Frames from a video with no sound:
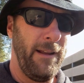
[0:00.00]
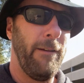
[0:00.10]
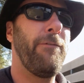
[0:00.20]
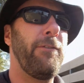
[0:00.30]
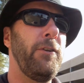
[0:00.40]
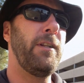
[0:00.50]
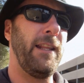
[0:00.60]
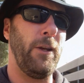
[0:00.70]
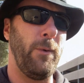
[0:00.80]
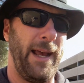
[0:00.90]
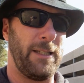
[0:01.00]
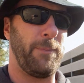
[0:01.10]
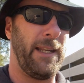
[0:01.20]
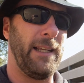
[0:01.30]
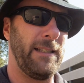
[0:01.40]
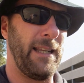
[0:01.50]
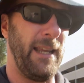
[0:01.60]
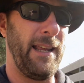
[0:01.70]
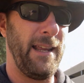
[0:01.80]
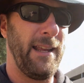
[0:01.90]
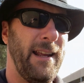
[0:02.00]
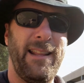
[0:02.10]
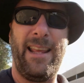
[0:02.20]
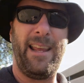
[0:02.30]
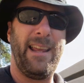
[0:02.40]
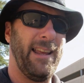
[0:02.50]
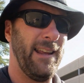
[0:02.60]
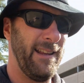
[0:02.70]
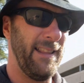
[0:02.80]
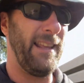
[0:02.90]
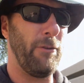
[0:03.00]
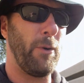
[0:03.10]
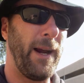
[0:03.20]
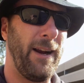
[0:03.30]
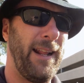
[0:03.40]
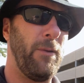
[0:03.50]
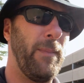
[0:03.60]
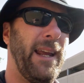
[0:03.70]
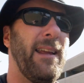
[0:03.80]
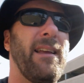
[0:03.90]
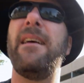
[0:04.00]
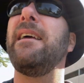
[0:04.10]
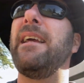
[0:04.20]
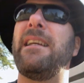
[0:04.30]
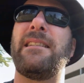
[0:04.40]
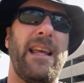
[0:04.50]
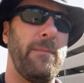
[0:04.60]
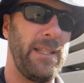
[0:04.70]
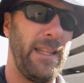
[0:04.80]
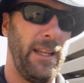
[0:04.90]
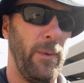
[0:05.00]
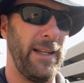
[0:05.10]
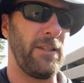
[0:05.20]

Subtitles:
flew to the US, because they required I do my exams in the US.